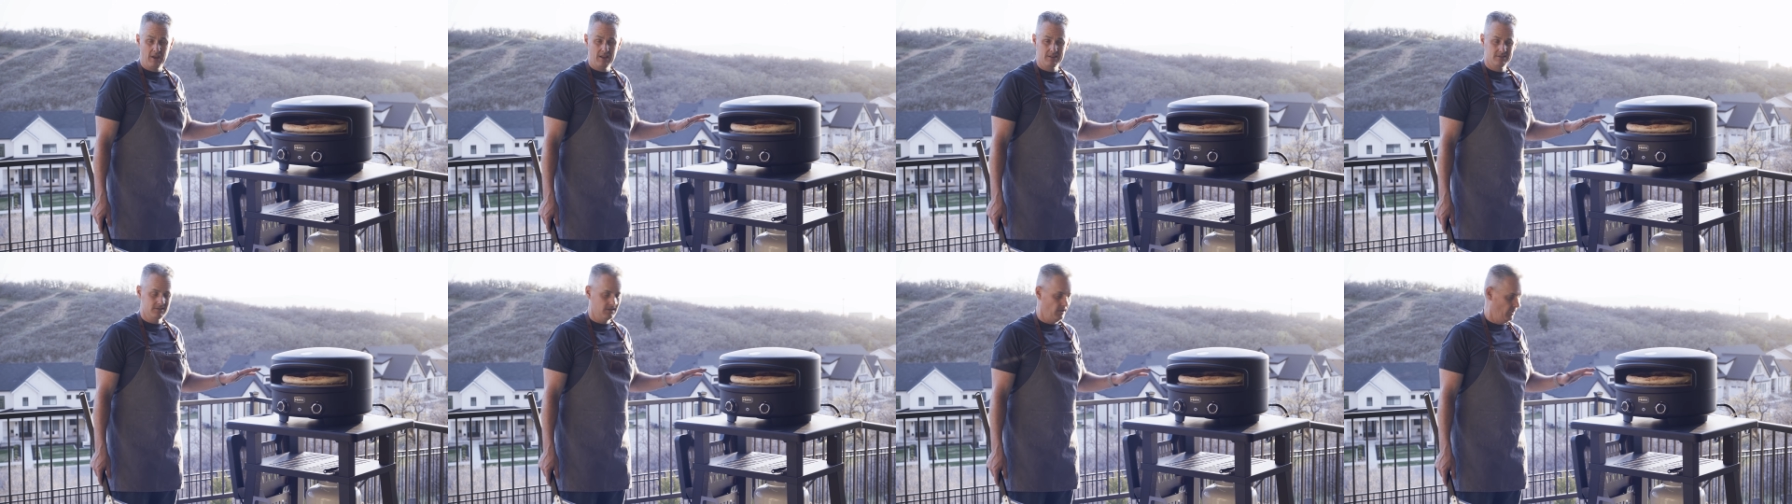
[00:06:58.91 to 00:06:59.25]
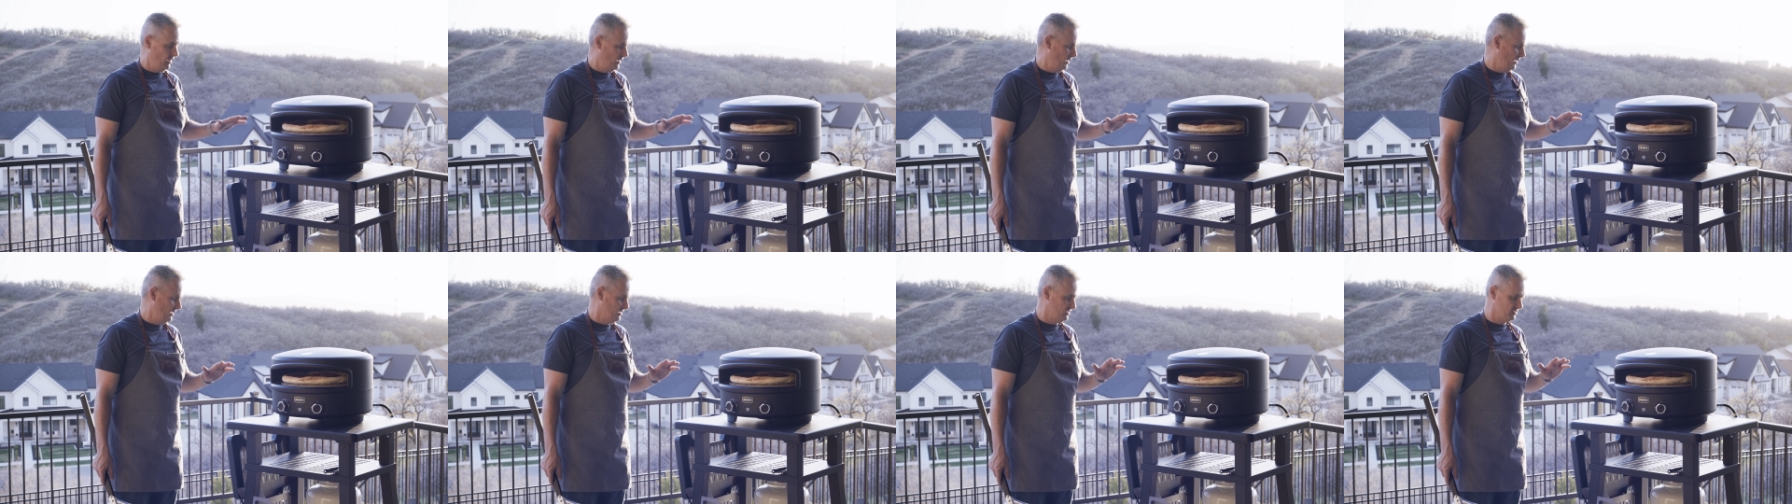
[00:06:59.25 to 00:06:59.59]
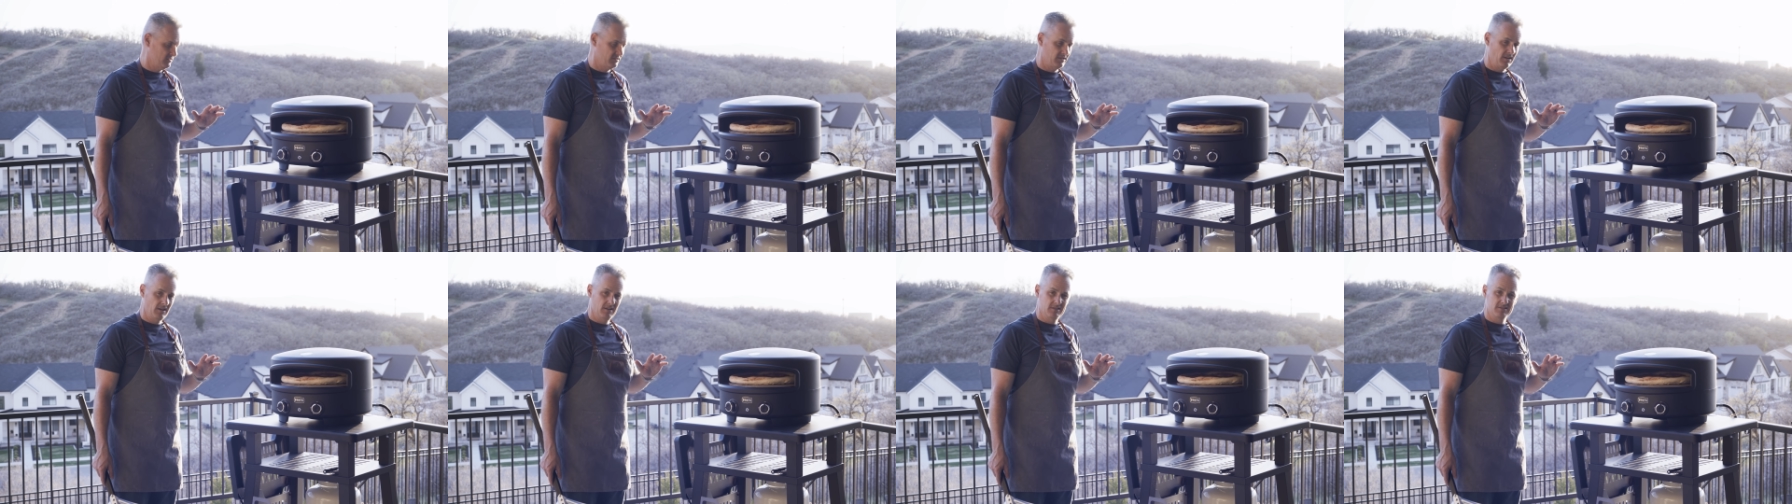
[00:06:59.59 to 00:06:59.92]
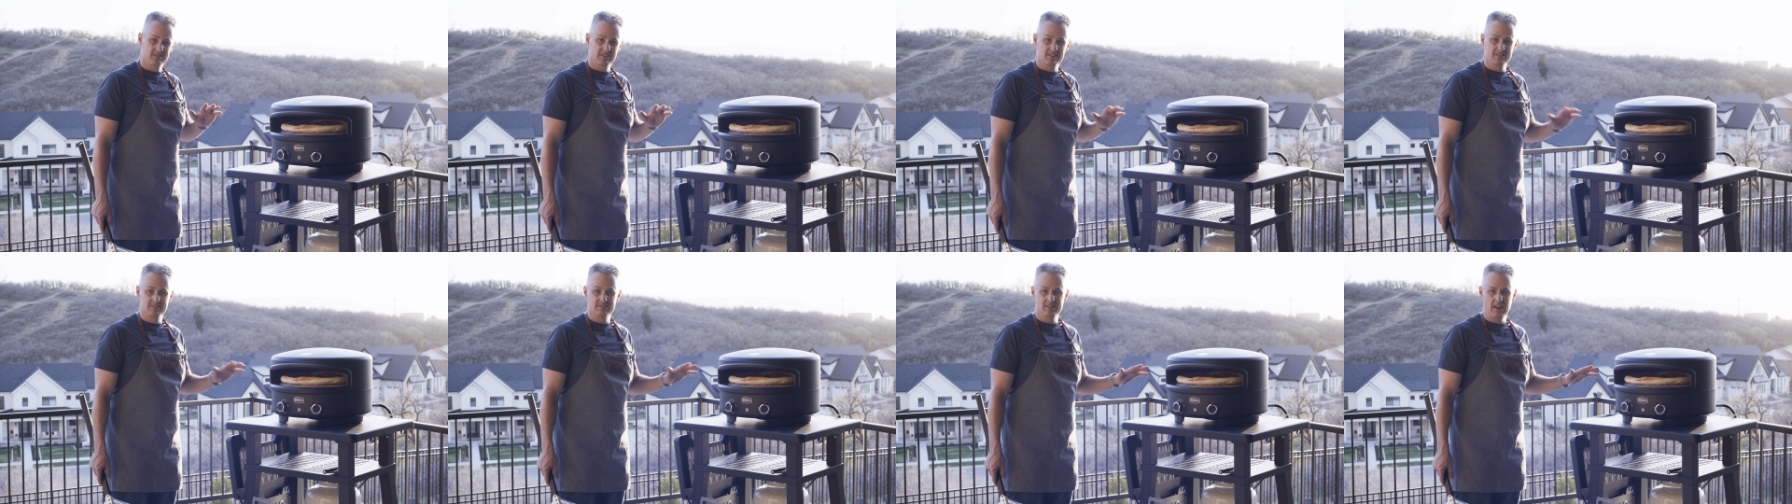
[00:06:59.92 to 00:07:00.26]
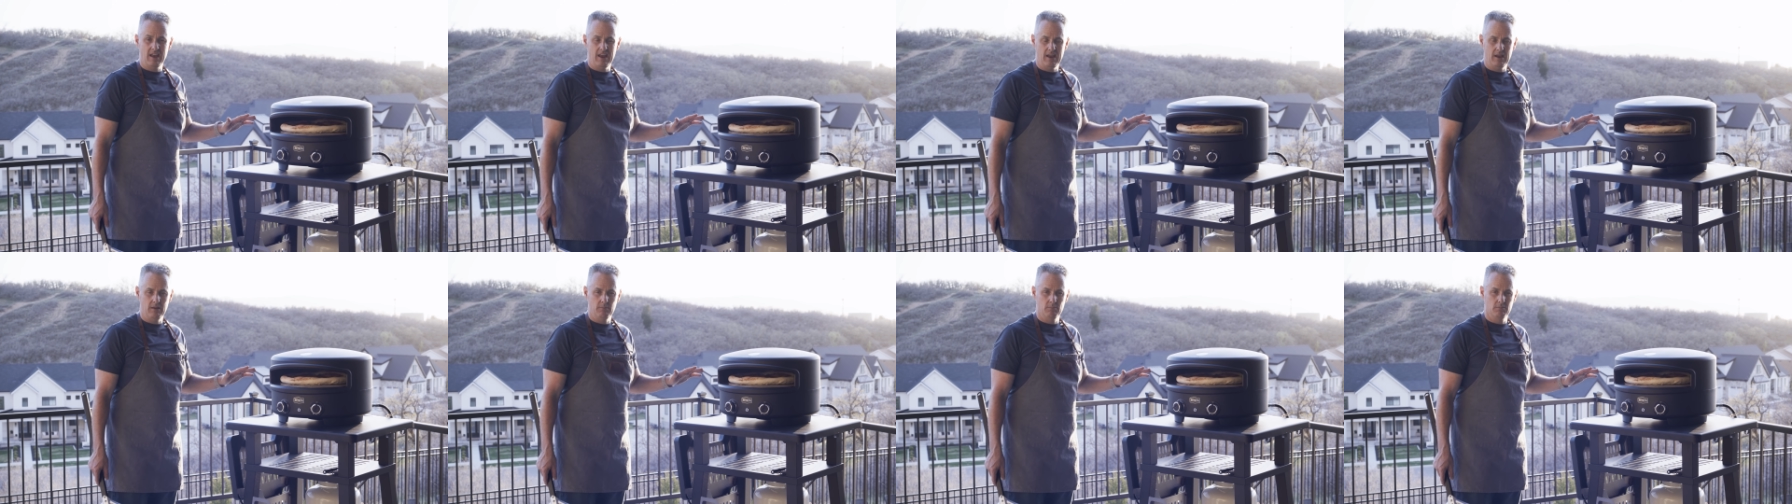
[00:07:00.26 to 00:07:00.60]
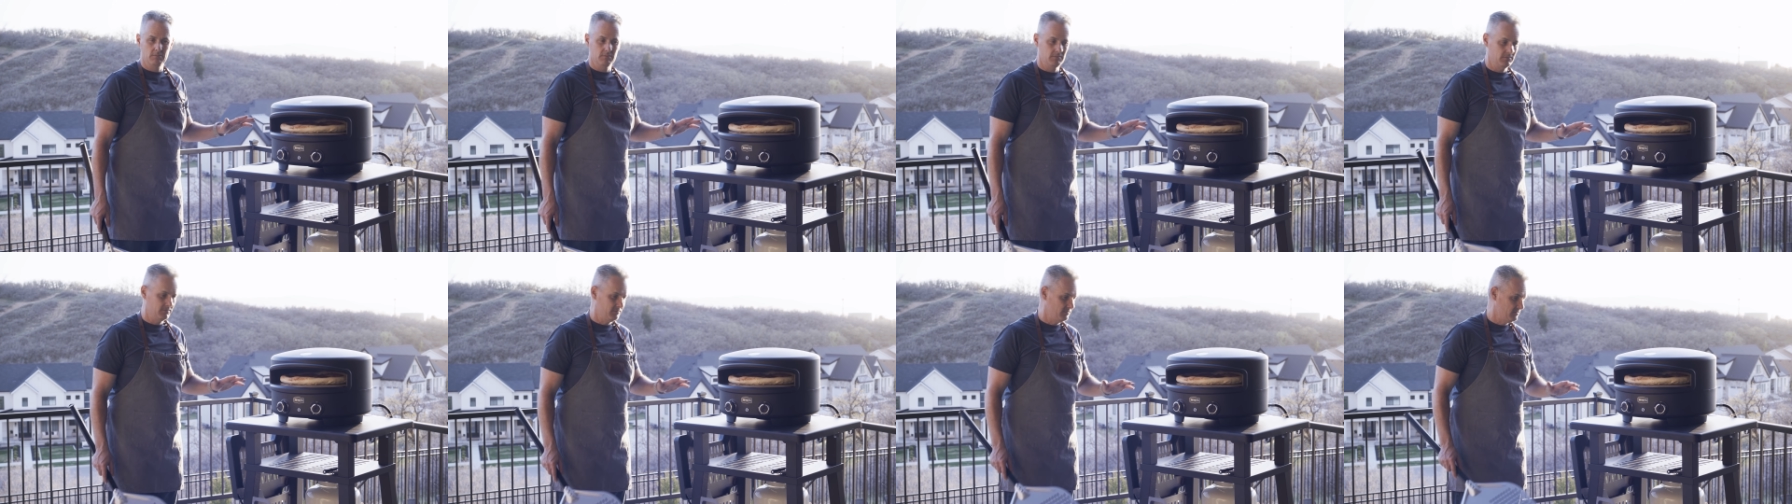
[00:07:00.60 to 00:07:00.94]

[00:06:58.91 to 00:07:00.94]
pizza is the same.